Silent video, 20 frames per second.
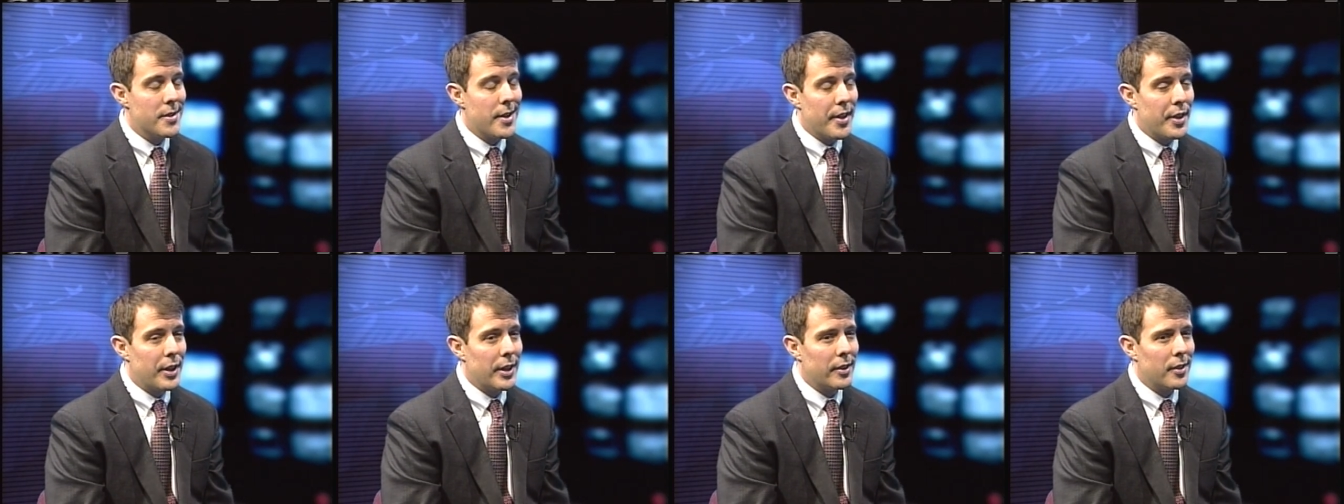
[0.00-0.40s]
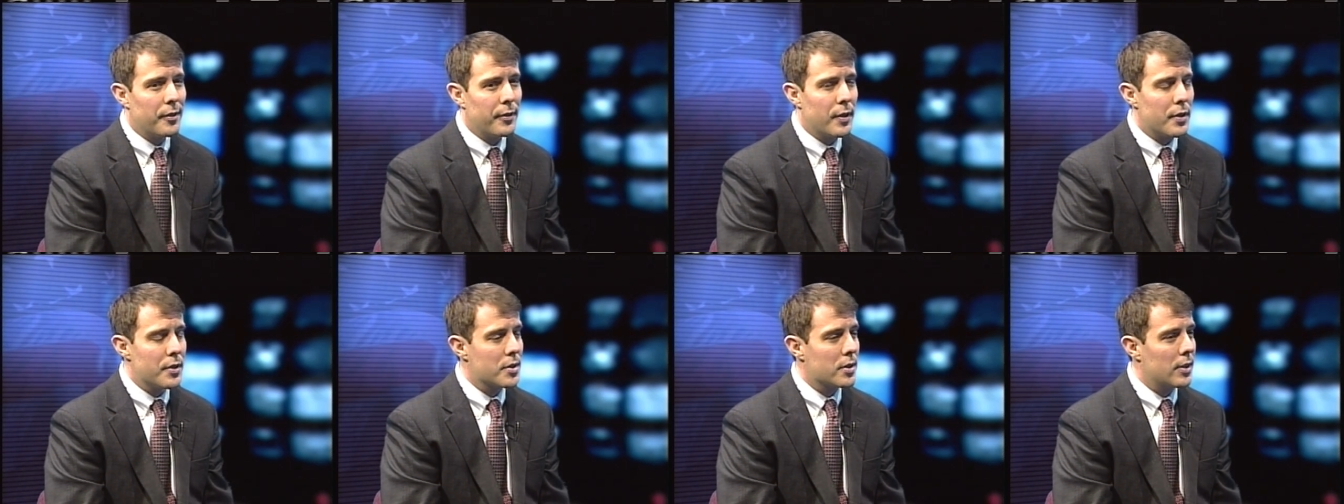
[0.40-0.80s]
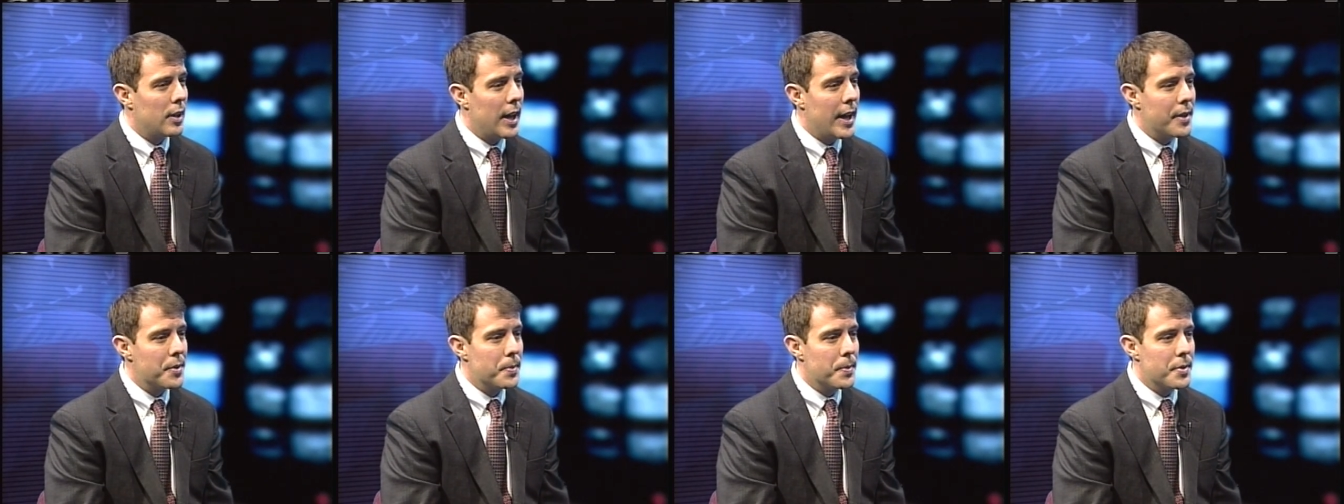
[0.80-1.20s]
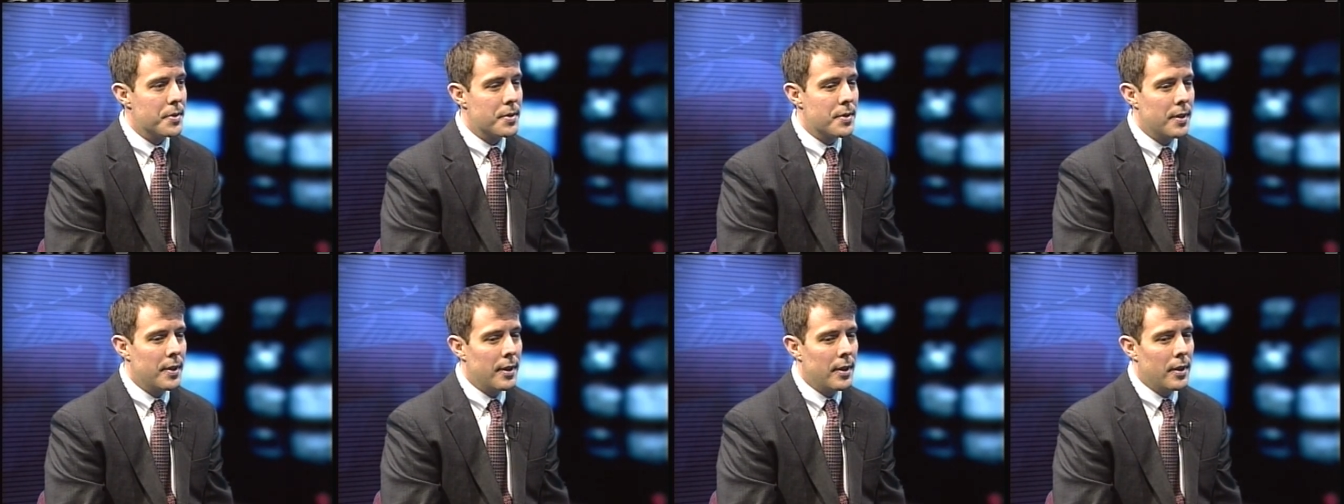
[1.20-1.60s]
I think the first class
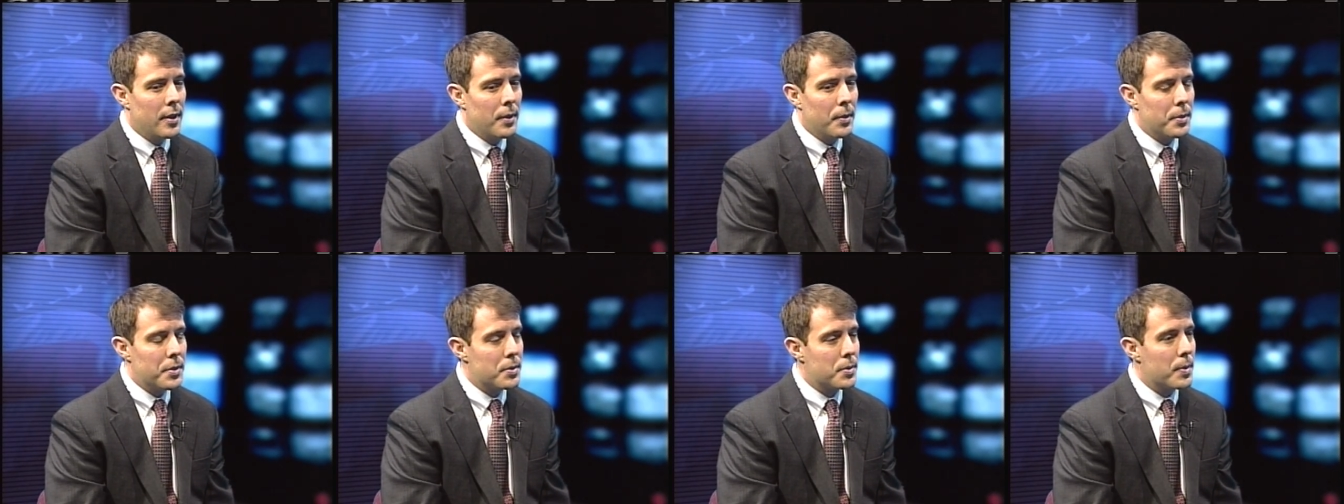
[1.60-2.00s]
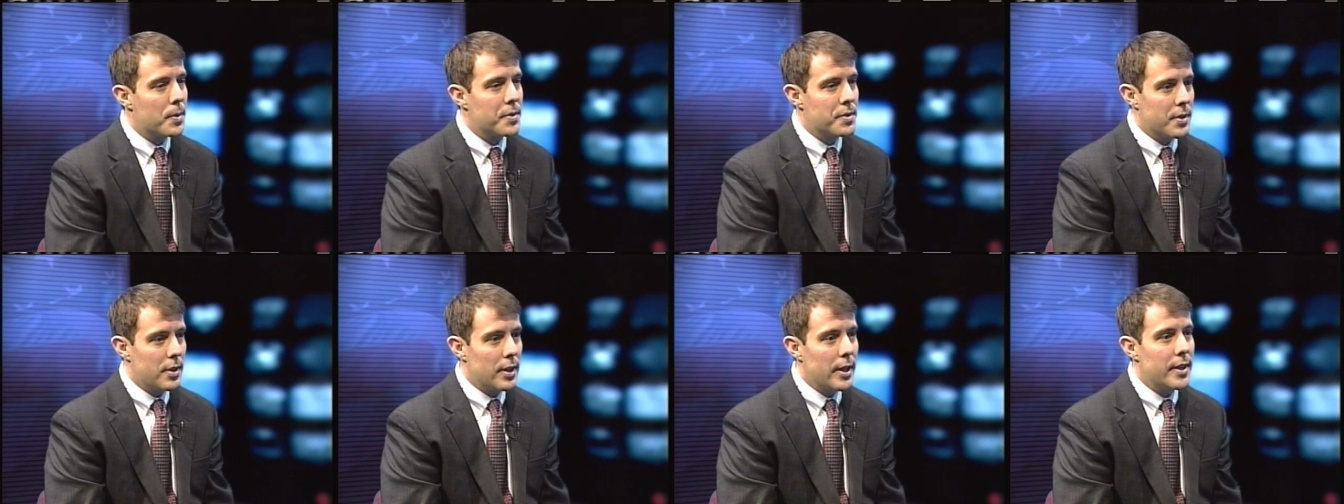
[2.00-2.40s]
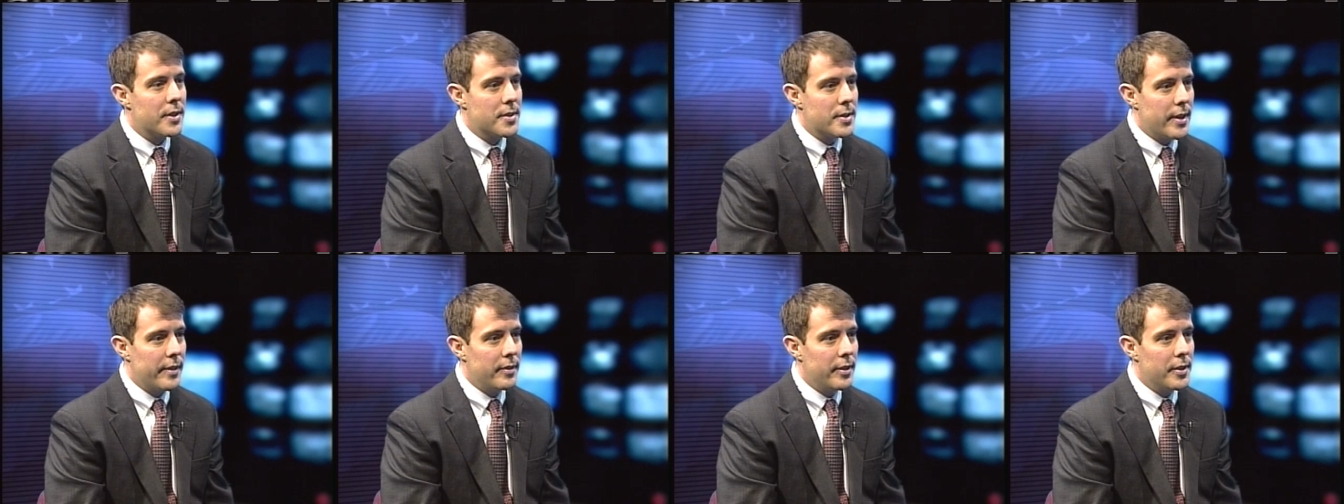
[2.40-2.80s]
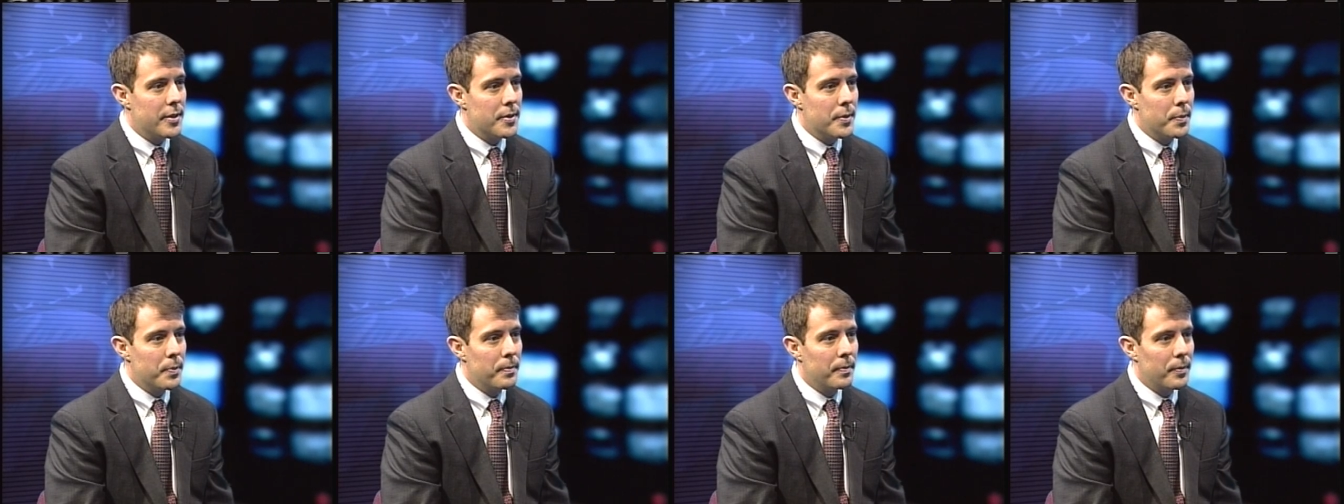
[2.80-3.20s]
was towards the late 70s,
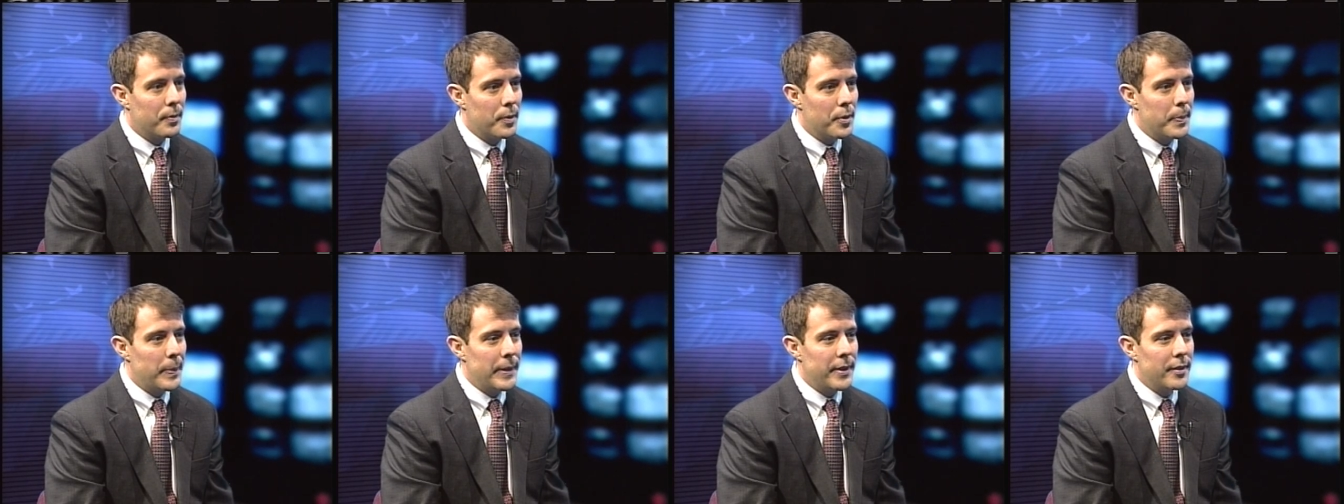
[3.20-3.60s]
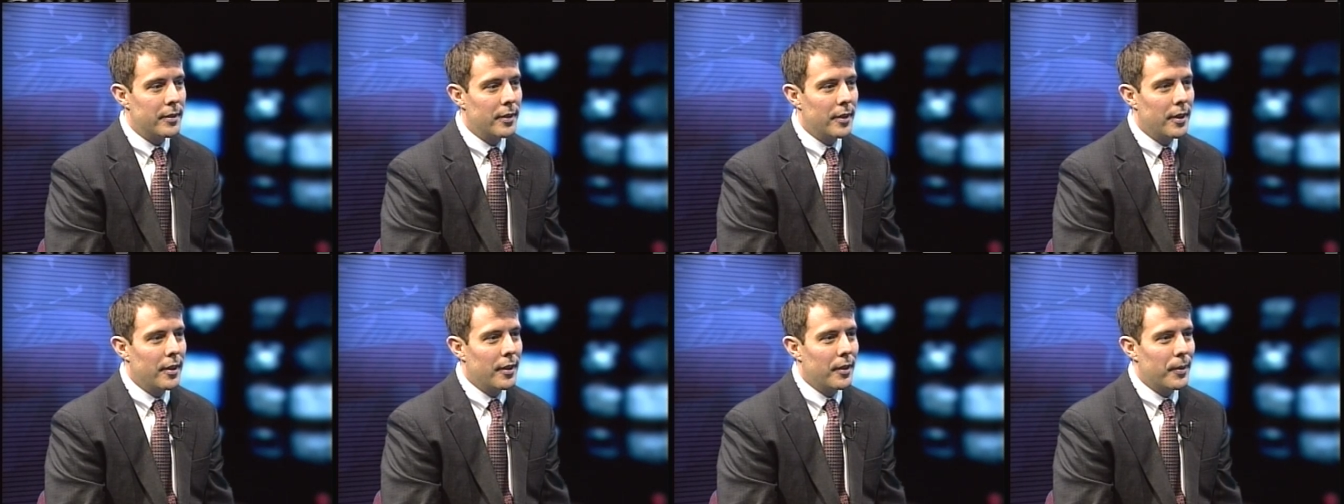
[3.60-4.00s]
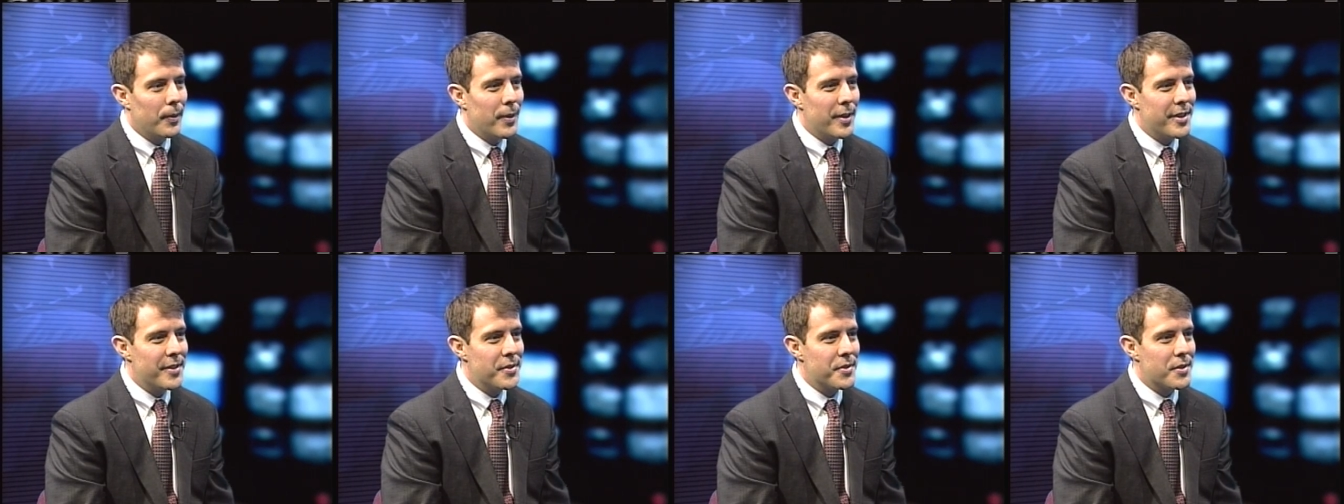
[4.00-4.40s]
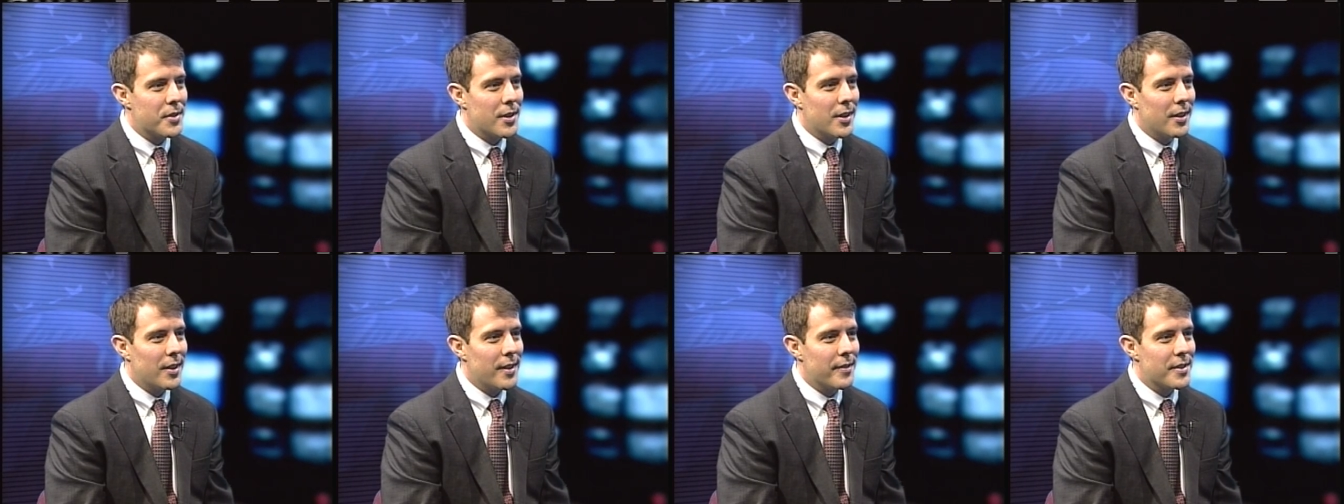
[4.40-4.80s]
and we've been running
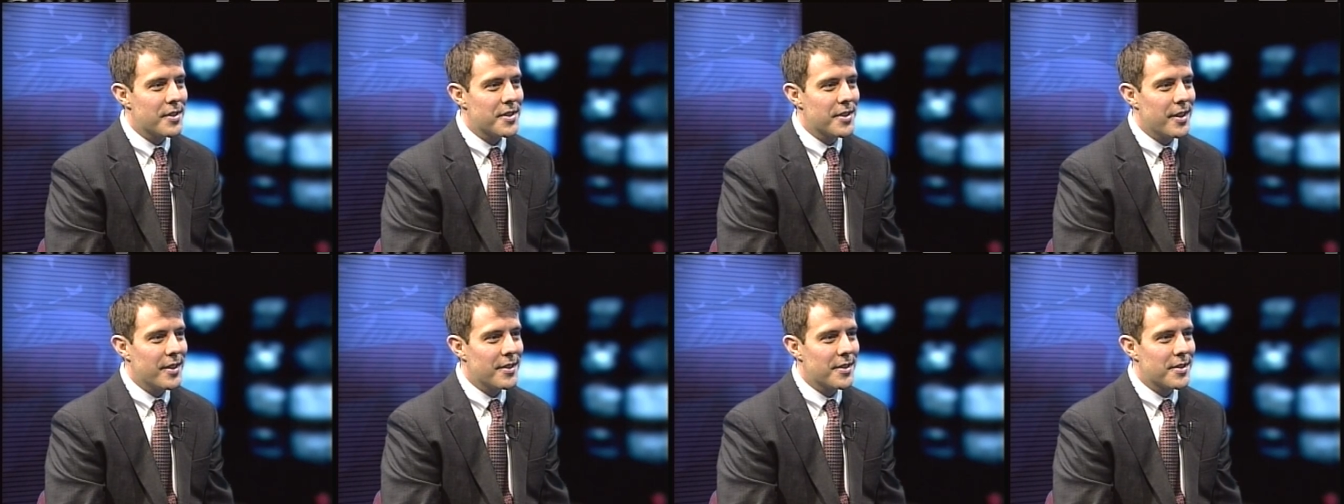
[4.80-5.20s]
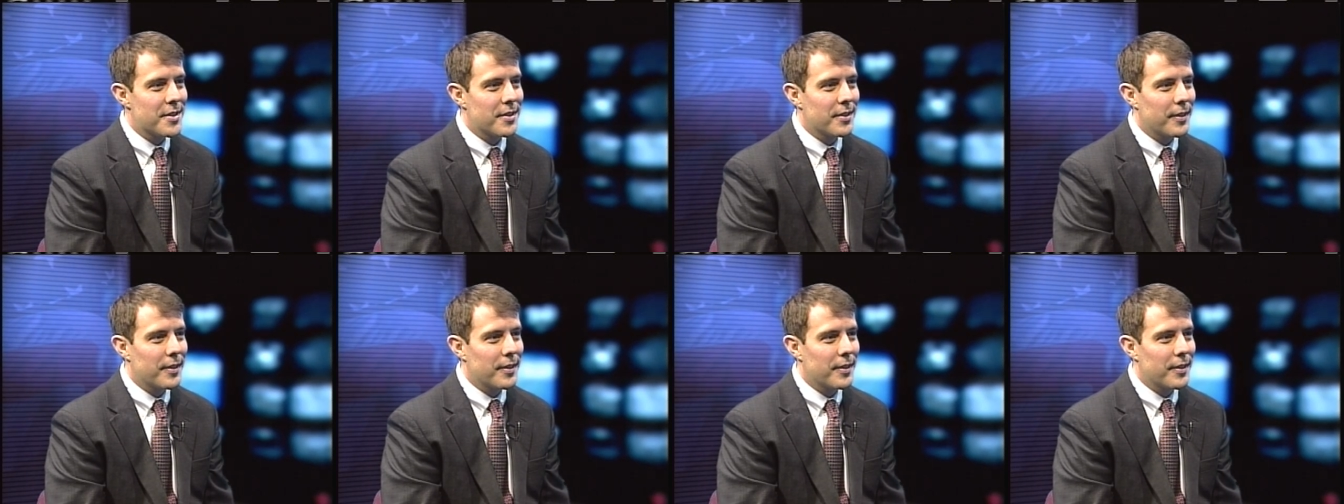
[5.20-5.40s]
strong ever since.